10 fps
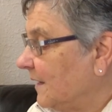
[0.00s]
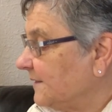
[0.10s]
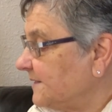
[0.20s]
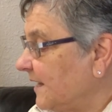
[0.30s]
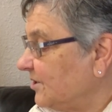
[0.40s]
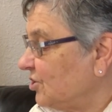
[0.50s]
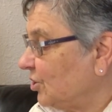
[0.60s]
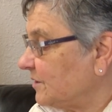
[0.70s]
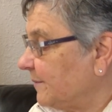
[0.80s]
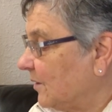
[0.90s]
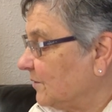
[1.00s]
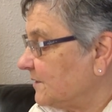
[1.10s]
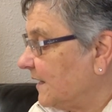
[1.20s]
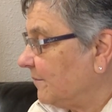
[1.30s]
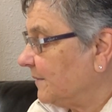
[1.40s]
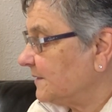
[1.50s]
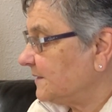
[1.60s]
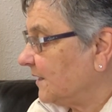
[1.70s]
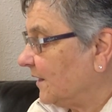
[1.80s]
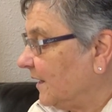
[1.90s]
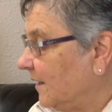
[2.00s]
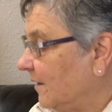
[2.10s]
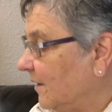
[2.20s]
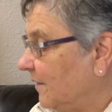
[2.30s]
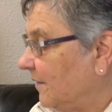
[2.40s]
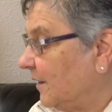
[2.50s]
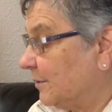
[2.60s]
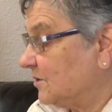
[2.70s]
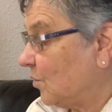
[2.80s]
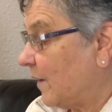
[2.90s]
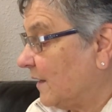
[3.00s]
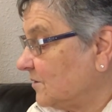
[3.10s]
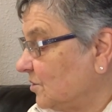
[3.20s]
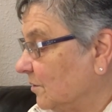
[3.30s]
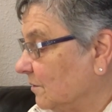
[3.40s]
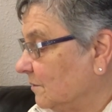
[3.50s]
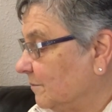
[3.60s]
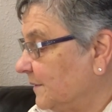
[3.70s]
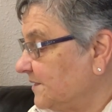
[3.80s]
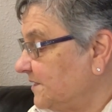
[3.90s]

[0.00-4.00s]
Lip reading: Said Church Mouse, said Miss Tilly. There was no answer. Miss